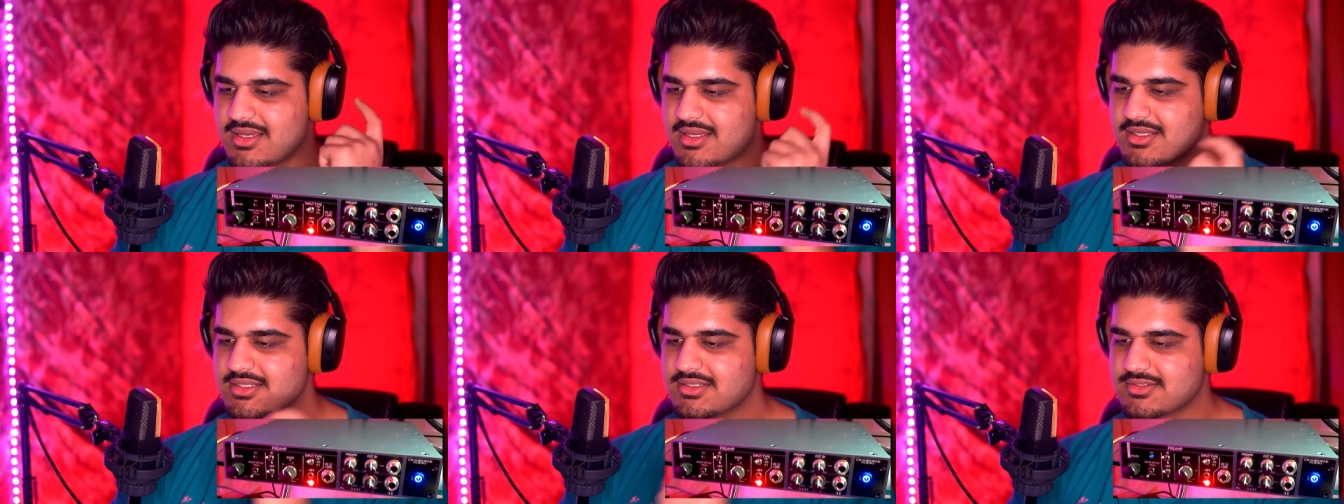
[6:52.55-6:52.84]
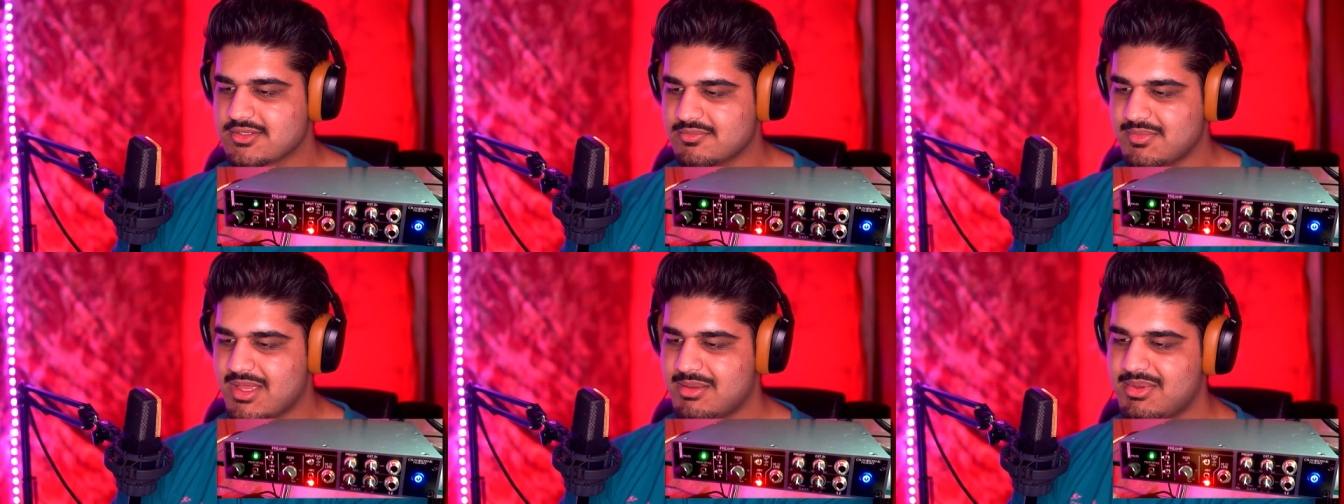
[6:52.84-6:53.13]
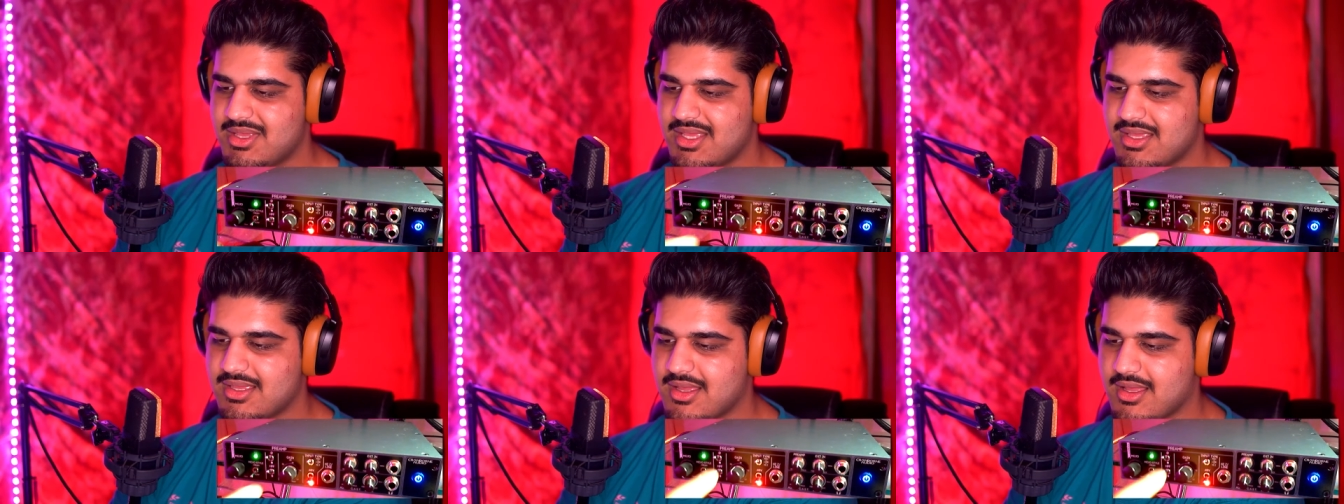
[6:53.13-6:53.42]
So
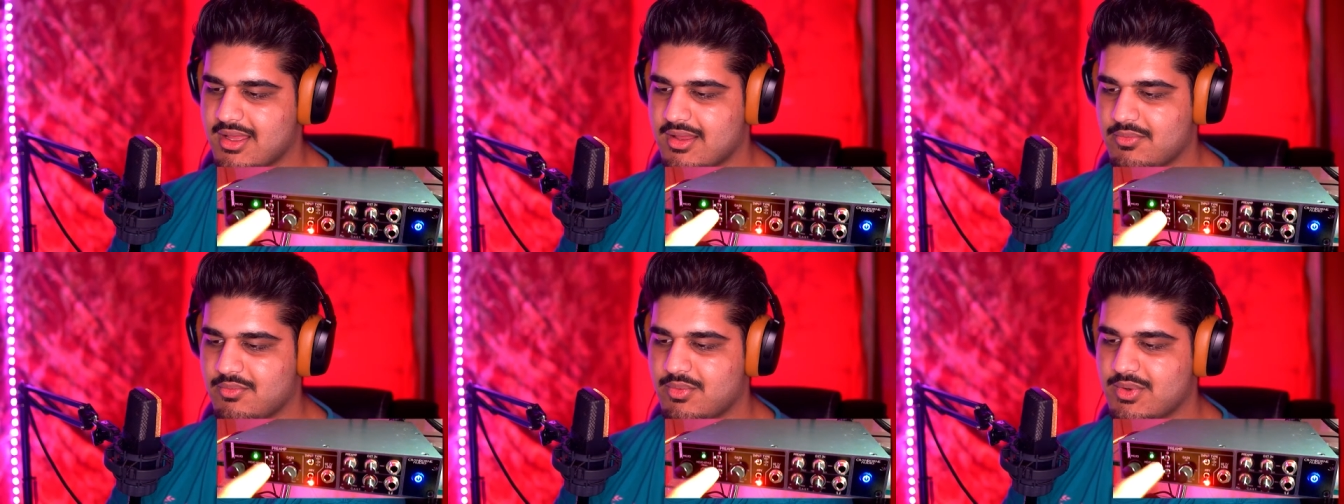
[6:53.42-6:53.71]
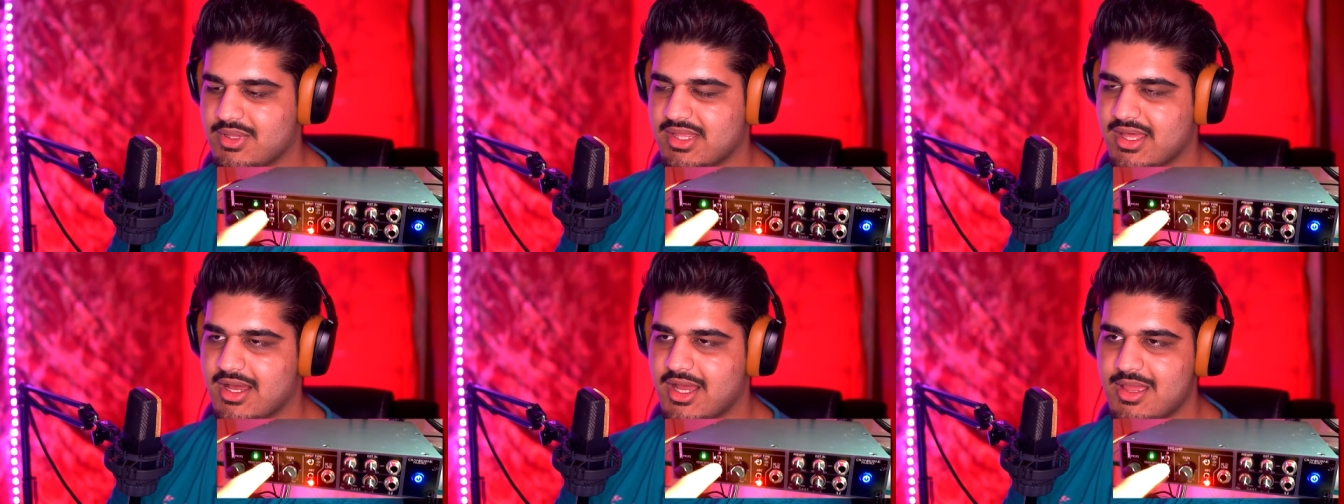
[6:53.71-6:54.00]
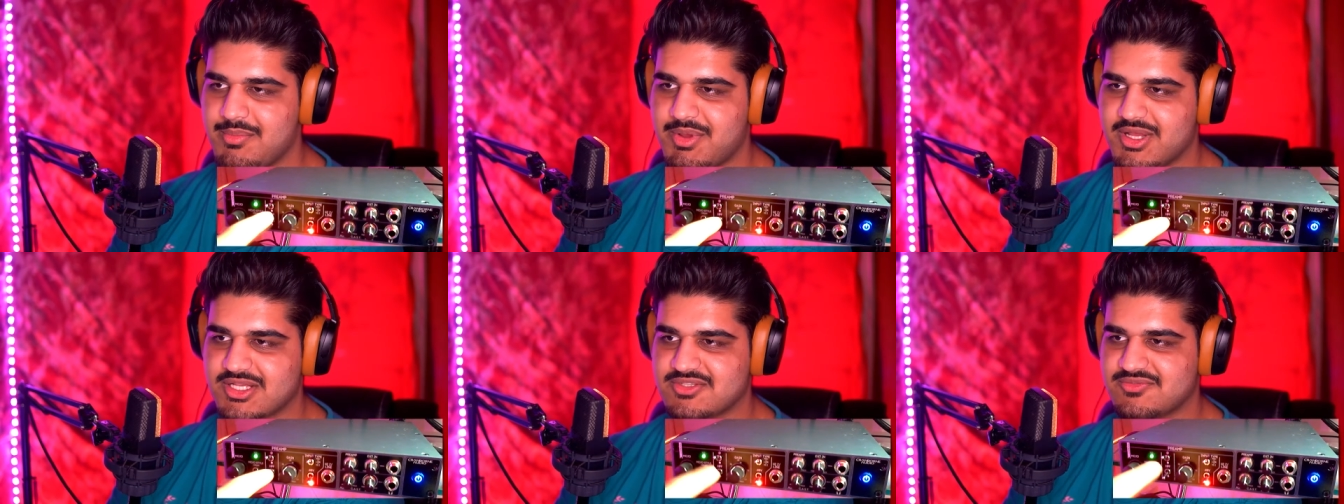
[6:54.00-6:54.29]
maybe with a
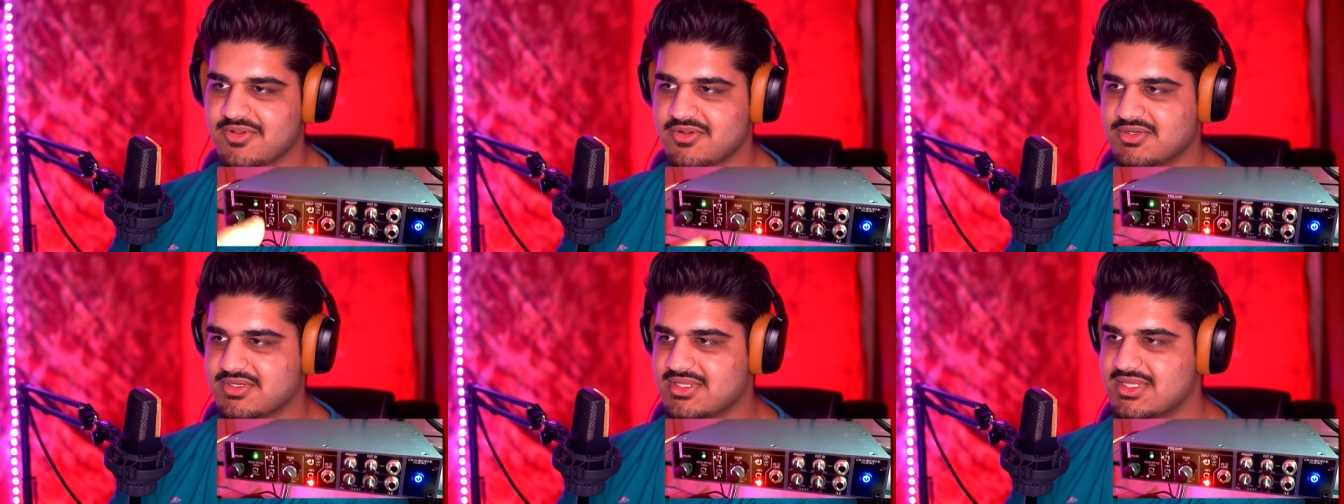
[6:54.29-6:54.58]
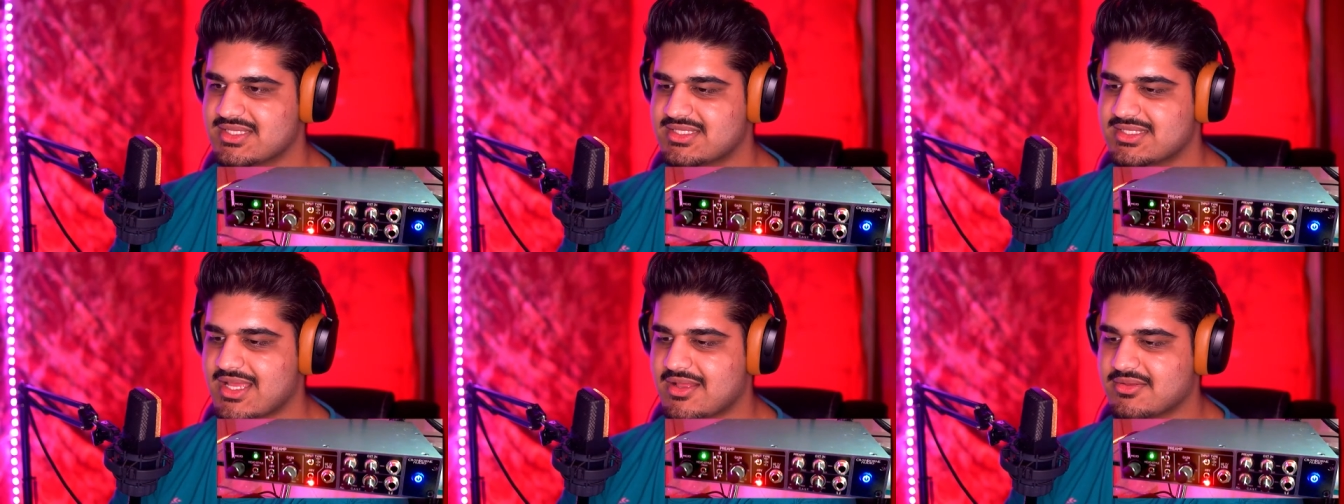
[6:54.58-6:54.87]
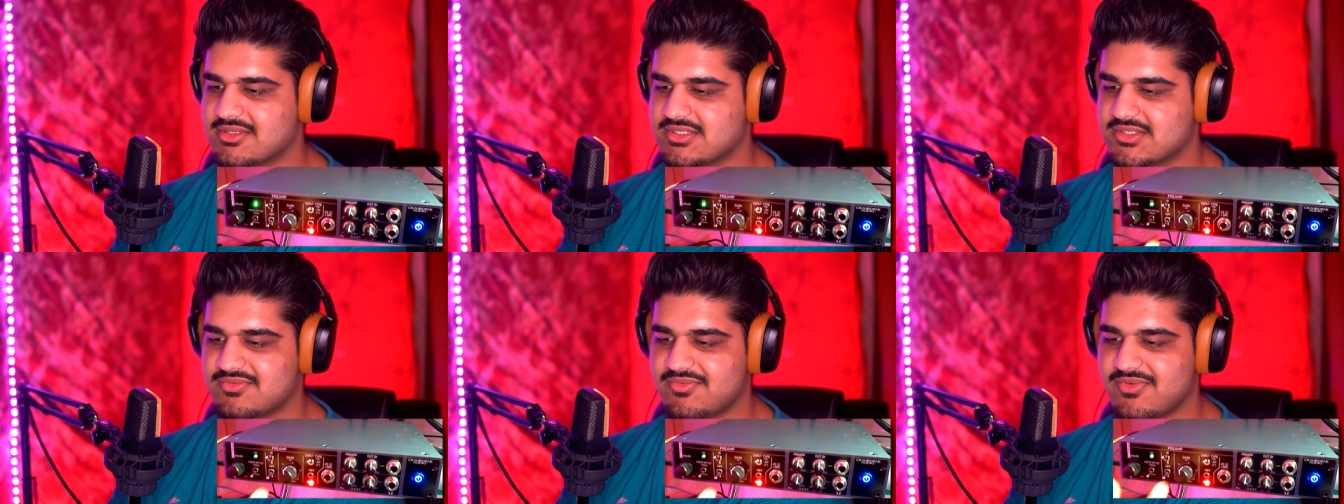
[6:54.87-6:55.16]
high-pass filter, this
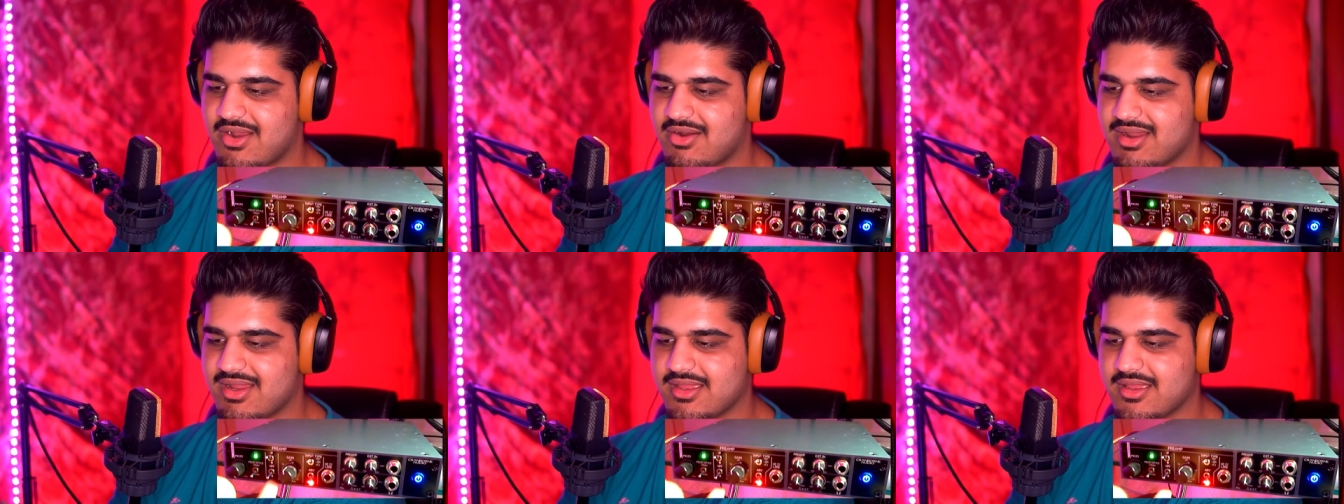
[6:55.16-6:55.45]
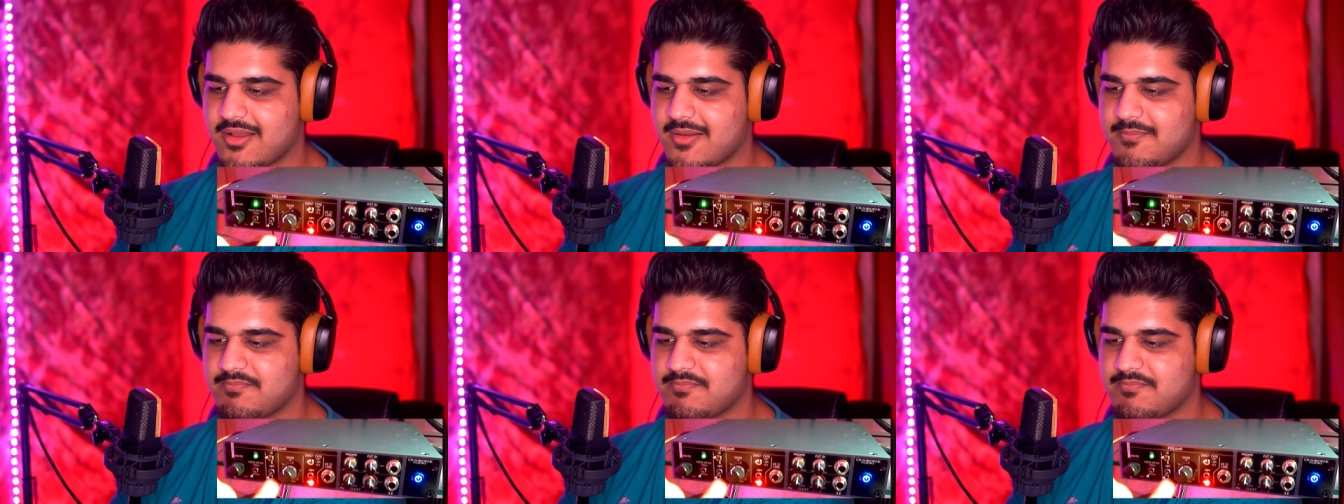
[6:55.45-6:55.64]
sounds very...